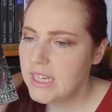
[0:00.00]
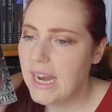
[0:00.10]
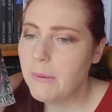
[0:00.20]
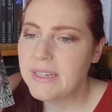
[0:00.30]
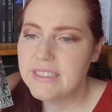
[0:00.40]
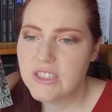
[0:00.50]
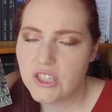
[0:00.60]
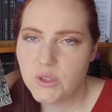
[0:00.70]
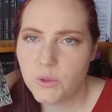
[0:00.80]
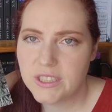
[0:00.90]
and how we can
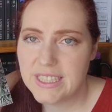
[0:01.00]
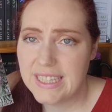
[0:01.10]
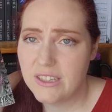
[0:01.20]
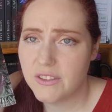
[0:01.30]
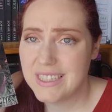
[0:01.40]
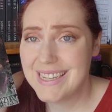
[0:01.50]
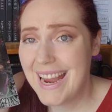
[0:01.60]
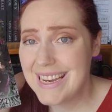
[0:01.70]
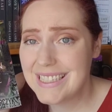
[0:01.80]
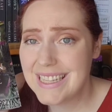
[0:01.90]
start to work to heal the
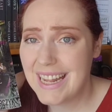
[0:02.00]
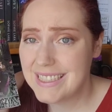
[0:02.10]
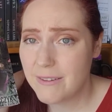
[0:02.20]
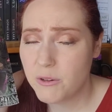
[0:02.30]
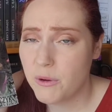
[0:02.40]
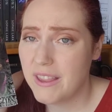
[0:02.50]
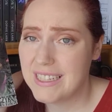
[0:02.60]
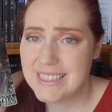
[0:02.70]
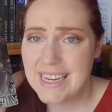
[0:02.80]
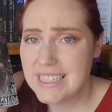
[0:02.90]
taint that is everywhere that
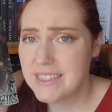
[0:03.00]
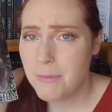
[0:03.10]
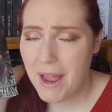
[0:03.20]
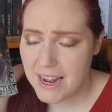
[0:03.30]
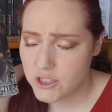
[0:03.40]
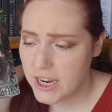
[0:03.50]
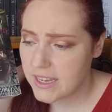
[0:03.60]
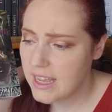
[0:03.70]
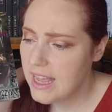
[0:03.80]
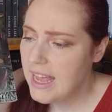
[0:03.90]
has tainted the
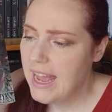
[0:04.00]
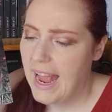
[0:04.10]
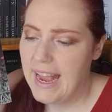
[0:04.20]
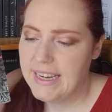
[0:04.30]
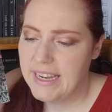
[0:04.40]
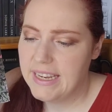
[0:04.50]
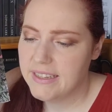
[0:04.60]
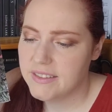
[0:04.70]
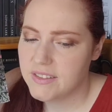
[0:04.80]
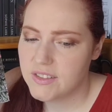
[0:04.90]
magic and
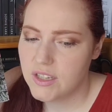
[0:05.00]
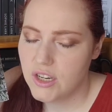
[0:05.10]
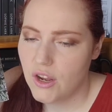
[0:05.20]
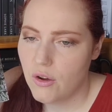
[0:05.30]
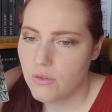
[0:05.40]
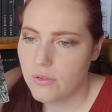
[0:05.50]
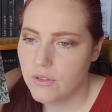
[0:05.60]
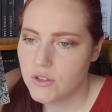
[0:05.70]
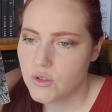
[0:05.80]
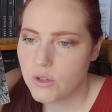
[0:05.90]
is, you know,
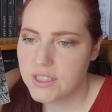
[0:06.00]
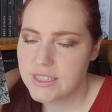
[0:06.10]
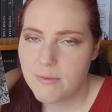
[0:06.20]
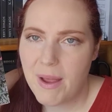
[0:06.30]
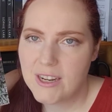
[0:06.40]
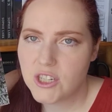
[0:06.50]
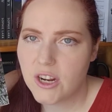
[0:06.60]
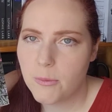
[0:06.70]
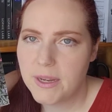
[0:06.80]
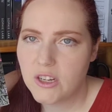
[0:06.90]
the sources of
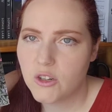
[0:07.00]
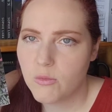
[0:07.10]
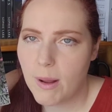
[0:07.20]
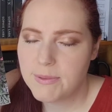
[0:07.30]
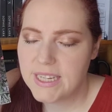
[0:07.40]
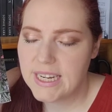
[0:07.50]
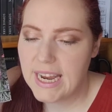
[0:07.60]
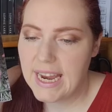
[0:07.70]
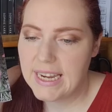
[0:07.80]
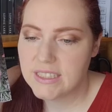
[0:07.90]
magic are being corrupted
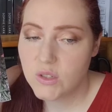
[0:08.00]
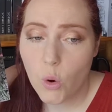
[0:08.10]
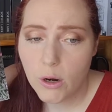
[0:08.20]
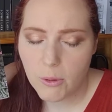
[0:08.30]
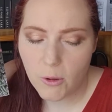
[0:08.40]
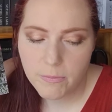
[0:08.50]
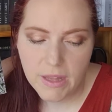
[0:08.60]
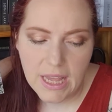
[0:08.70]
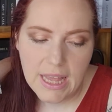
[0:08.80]
and it's horrible.